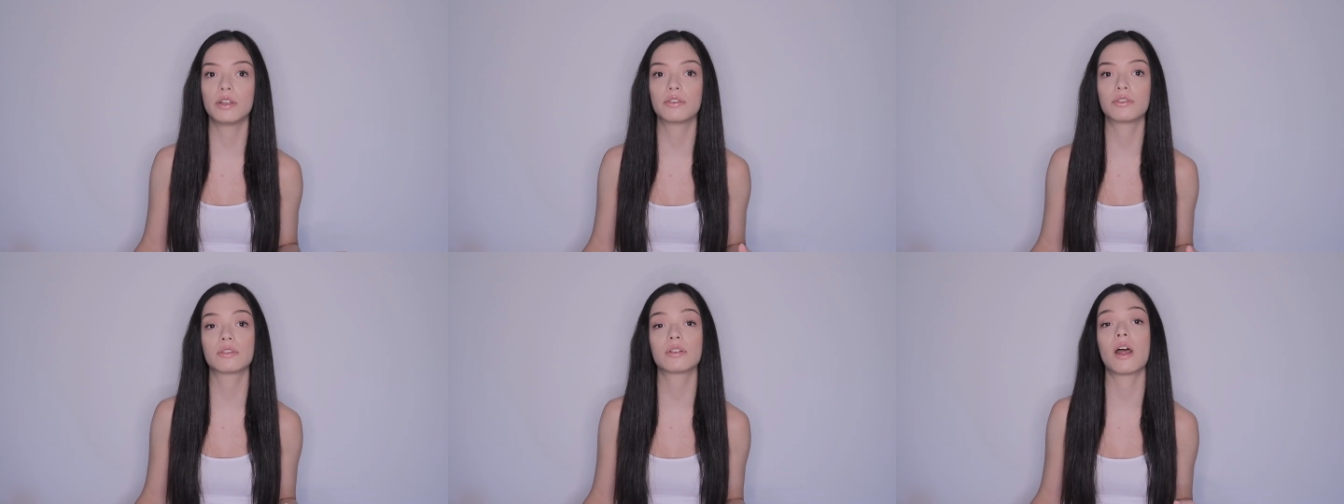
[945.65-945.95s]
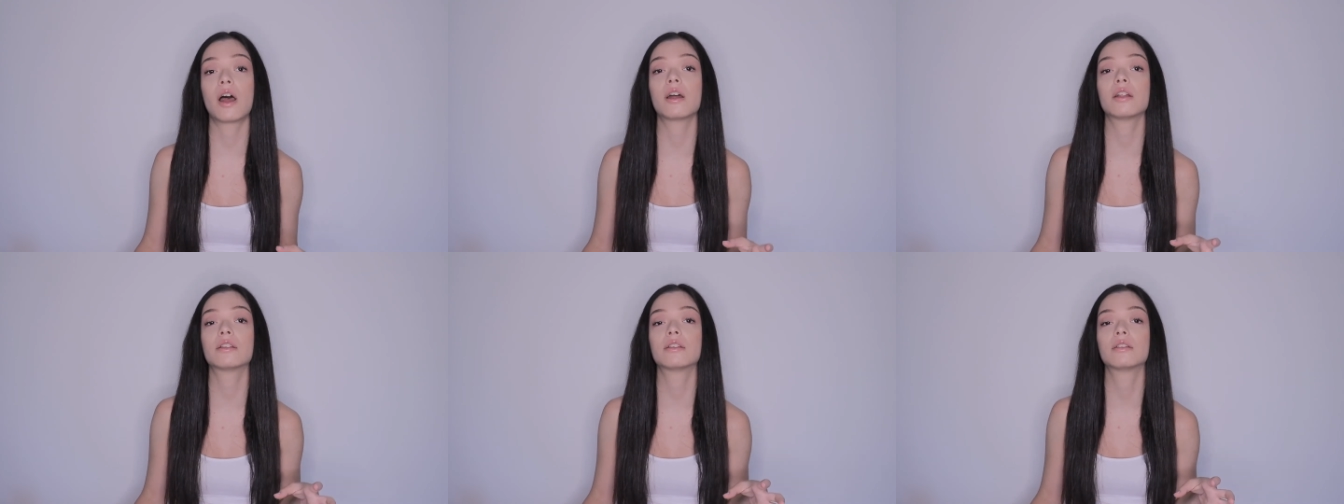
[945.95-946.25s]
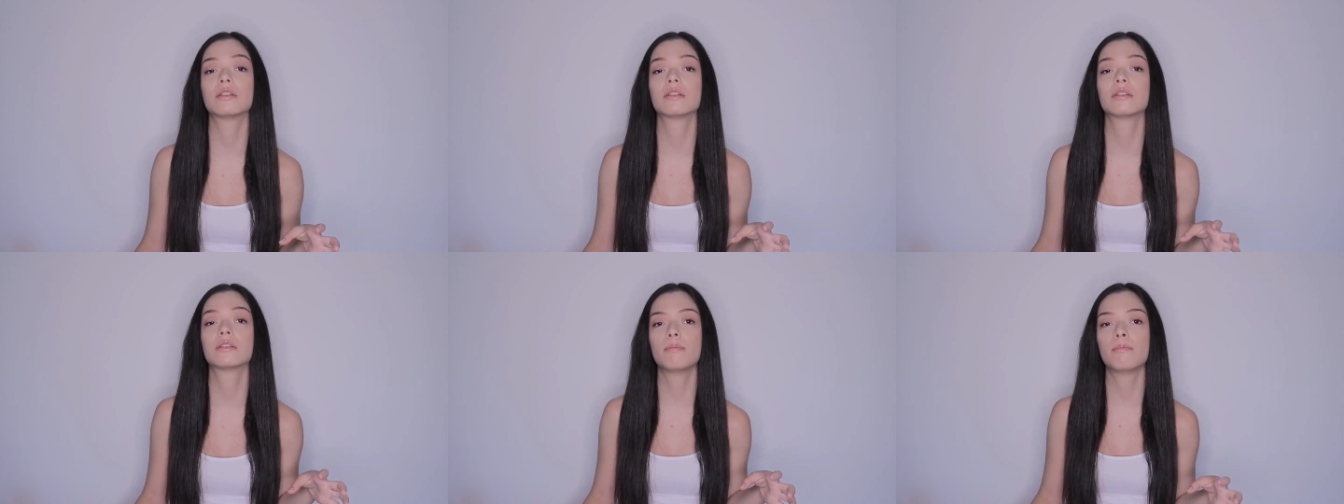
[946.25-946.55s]
is not
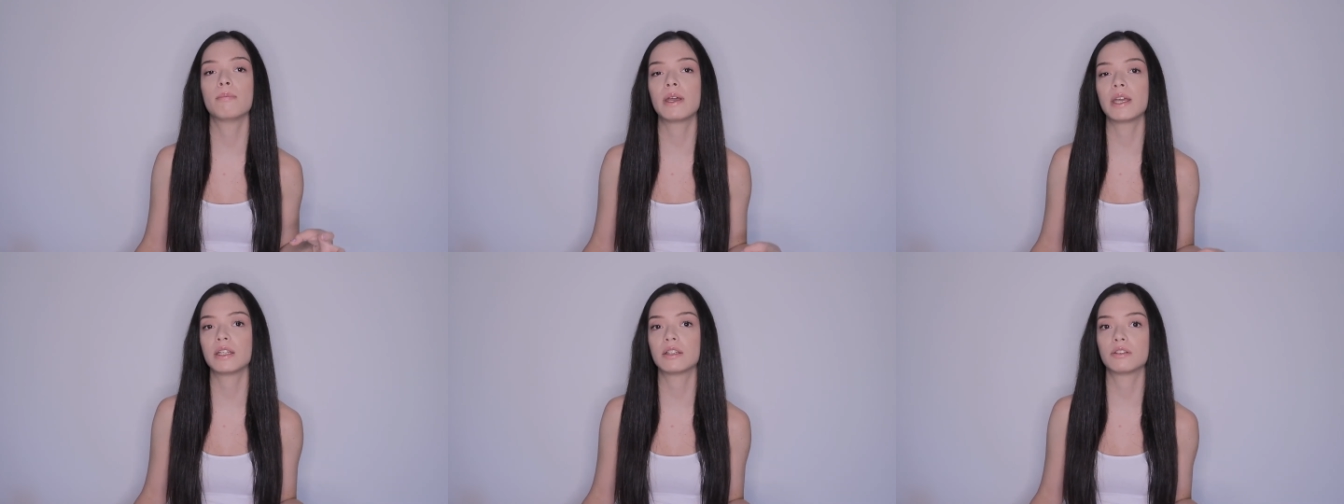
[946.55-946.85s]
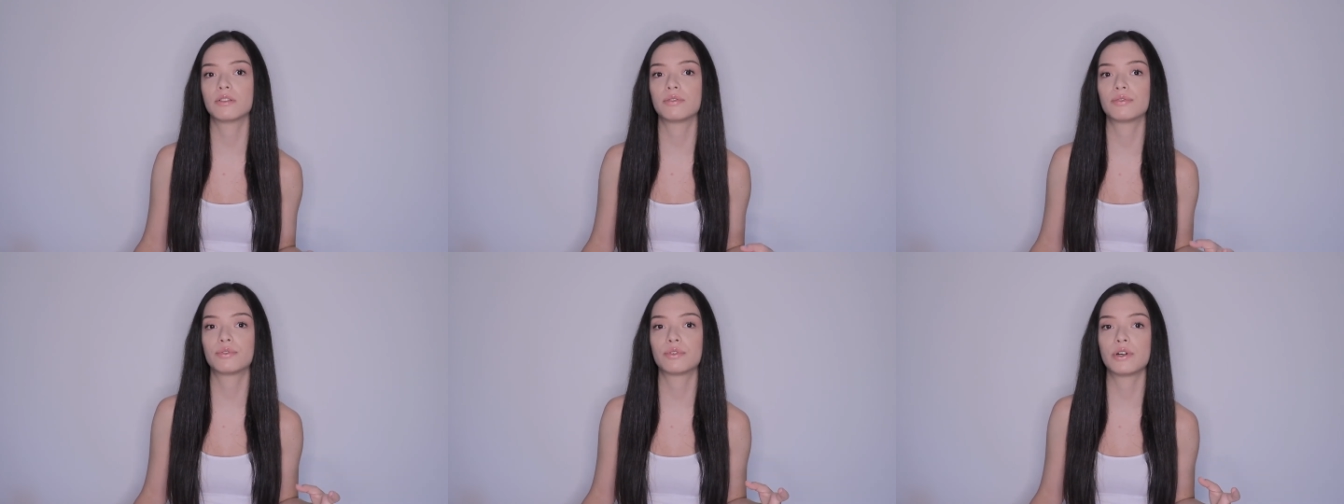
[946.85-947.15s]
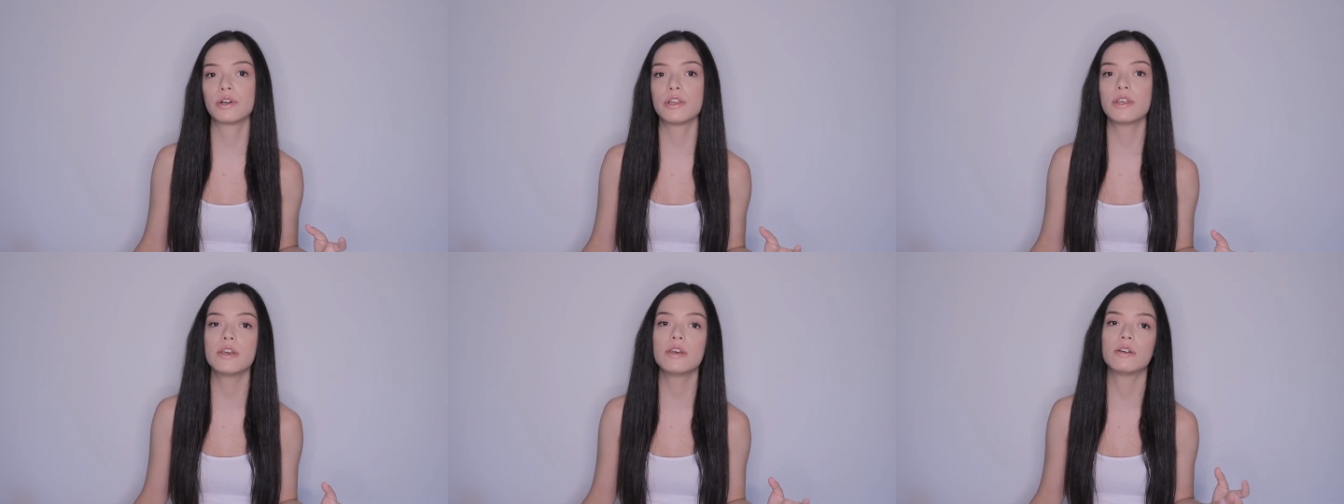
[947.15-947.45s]
meant
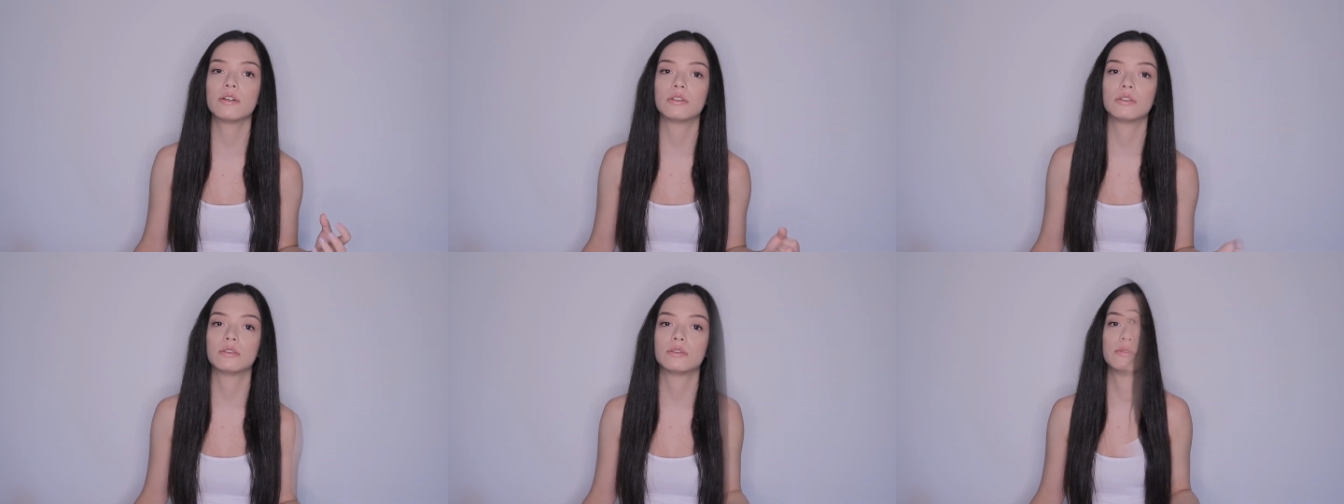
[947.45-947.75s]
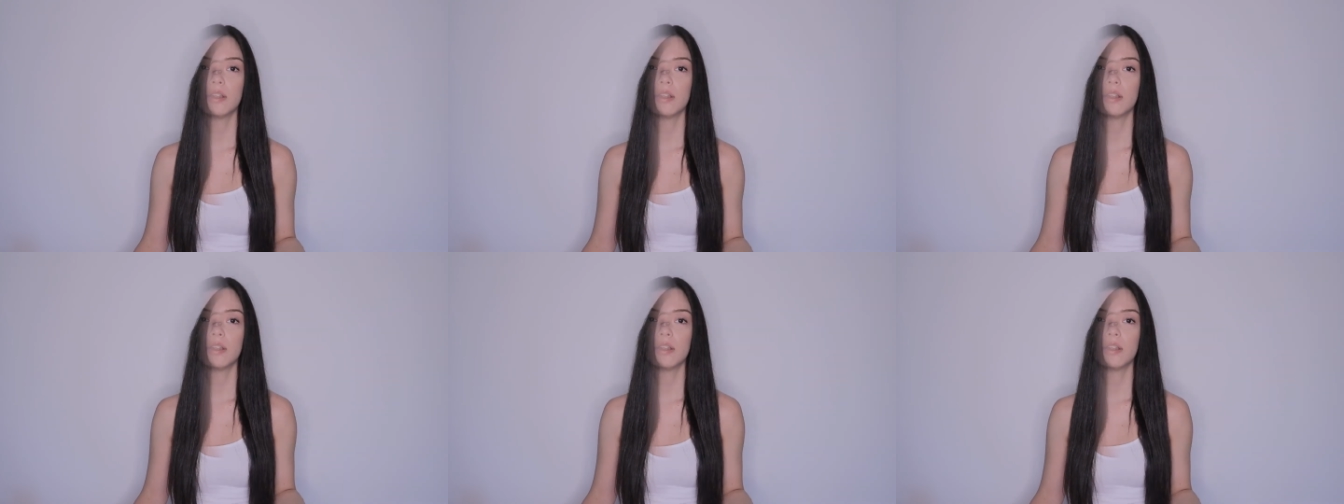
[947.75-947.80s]
for you.